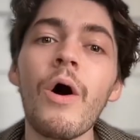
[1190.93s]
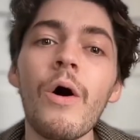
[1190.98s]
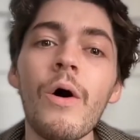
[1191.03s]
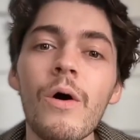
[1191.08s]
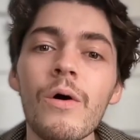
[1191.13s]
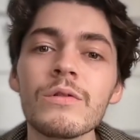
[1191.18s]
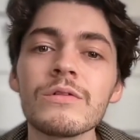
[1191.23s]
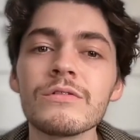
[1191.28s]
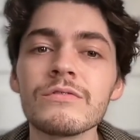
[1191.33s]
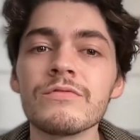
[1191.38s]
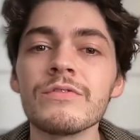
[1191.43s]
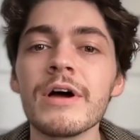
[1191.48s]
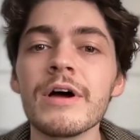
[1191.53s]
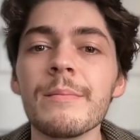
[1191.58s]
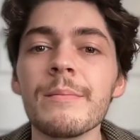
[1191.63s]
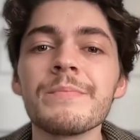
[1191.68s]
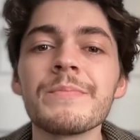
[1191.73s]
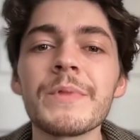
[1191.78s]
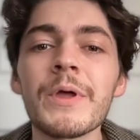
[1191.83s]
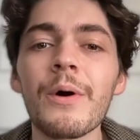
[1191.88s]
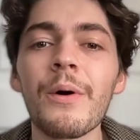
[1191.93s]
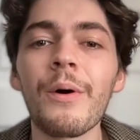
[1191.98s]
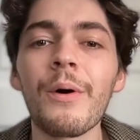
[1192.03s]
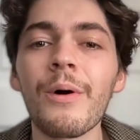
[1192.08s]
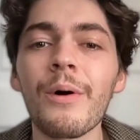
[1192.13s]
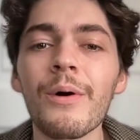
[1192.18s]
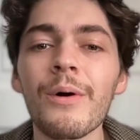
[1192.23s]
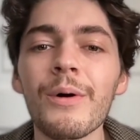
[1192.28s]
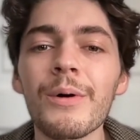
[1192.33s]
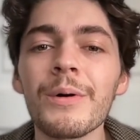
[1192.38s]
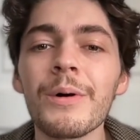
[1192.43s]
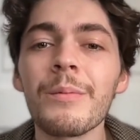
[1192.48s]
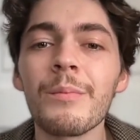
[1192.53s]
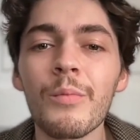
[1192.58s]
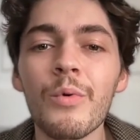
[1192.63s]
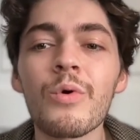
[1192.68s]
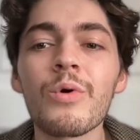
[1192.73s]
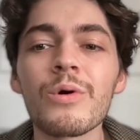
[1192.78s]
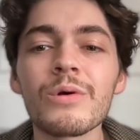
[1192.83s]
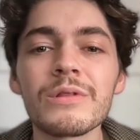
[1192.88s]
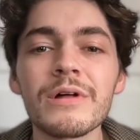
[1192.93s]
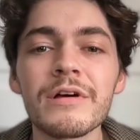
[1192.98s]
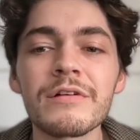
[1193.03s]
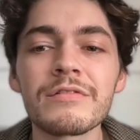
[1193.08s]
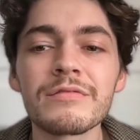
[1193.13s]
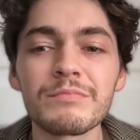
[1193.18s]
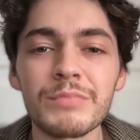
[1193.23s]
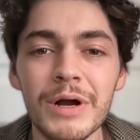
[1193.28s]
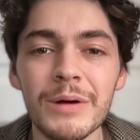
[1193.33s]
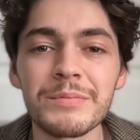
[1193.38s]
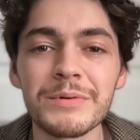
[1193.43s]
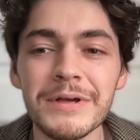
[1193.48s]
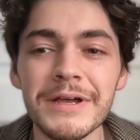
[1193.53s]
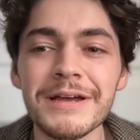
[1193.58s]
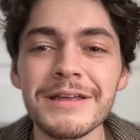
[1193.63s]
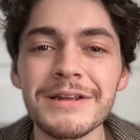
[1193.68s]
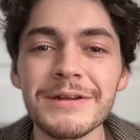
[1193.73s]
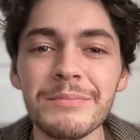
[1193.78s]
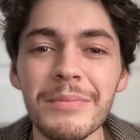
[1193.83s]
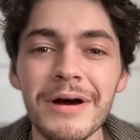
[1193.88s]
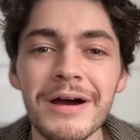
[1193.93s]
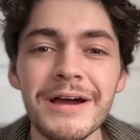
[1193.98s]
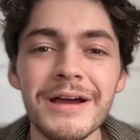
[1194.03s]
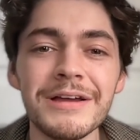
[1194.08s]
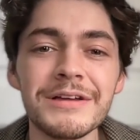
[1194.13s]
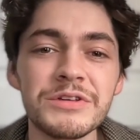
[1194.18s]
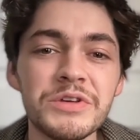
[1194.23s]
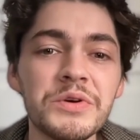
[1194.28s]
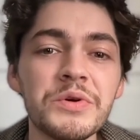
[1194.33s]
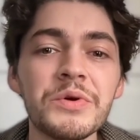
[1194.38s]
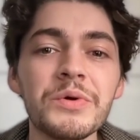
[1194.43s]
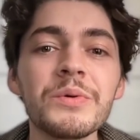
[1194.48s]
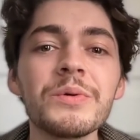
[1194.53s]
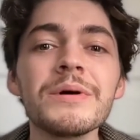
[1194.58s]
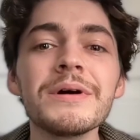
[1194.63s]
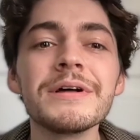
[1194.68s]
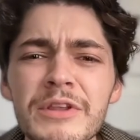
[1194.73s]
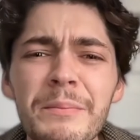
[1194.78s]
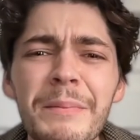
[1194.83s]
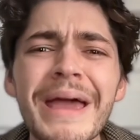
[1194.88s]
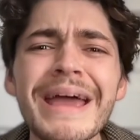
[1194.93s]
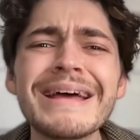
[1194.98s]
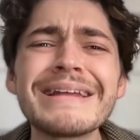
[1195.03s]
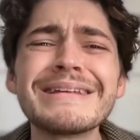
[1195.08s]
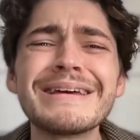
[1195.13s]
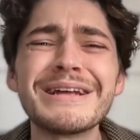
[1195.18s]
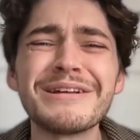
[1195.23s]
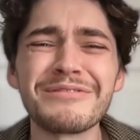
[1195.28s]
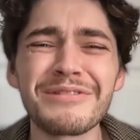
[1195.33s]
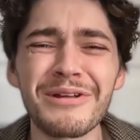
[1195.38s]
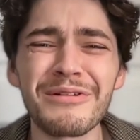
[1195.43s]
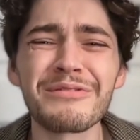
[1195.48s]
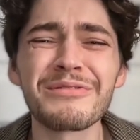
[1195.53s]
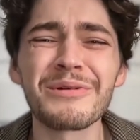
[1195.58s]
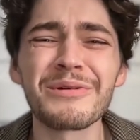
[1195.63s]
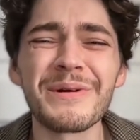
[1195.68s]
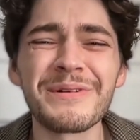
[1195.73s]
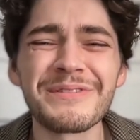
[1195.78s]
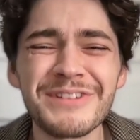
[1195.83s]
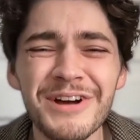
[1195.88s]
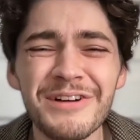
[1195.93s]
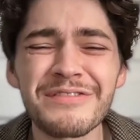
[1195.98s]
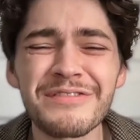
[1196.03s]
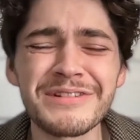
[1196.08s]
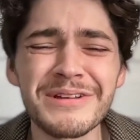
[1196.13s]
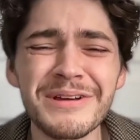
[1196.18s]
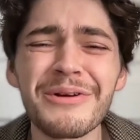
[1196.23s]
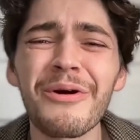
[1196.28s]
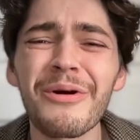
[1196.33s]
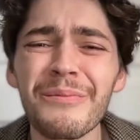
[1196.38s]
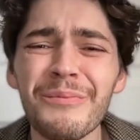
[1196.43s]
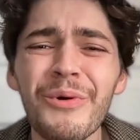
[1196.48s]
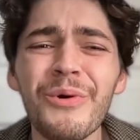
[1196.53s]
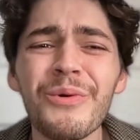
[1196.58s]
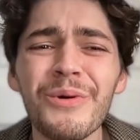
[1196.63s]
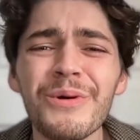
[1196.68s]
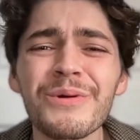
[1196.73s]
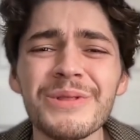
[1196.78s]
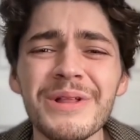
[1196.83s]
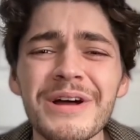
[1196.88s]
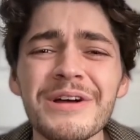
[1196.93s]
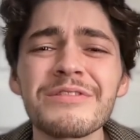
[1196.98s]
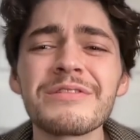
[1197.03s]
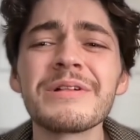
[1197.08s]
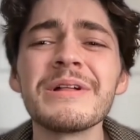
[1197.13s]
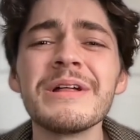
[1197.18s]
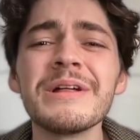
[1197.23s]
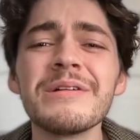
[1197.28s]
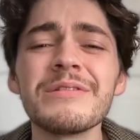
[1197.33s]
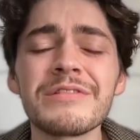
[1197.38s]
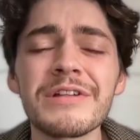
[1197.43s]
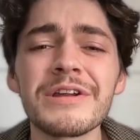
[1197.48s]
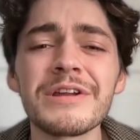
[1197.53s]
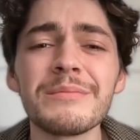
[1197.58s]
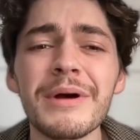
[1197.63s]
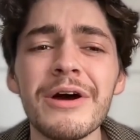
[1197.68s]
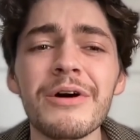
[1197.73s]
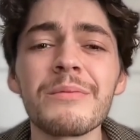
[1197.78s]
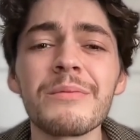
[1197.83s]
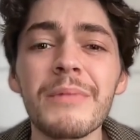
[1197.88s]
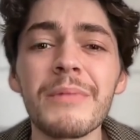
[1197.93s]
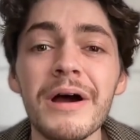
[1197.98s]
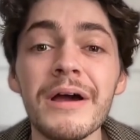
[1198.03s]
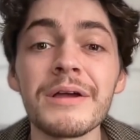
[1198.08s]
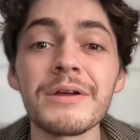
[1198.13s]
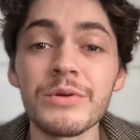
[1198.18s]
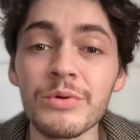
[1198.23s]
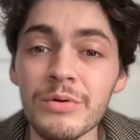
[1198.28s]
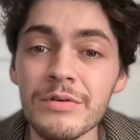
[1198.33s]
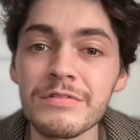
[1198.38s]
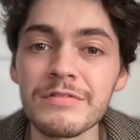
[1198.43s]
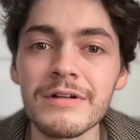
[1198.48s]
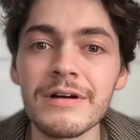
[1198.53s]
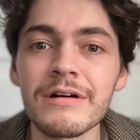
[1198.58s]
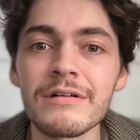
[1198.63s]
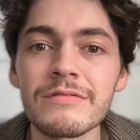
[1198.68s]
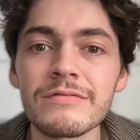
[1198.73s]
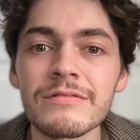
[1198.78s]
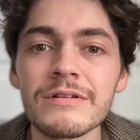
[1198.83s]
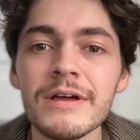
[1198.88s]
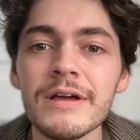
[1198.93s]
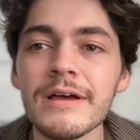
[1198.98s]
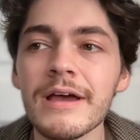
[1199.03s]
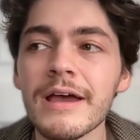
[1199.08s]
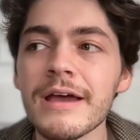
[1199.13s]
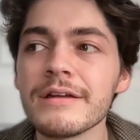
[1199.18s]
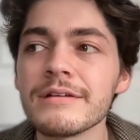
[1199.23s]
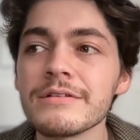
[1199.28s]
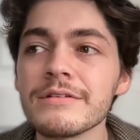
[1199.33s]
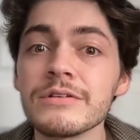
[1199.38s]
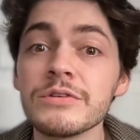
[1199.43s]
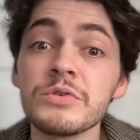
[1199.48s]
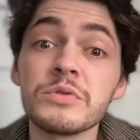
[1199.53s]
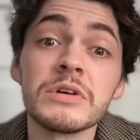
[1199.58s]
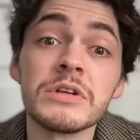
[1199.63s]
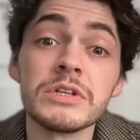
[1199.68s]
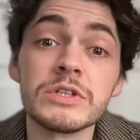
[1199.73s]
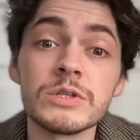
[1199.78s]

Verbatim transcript: All of them are more or less propagated by you. The mandates that are so exhausting are more or less set about by yourself. And you can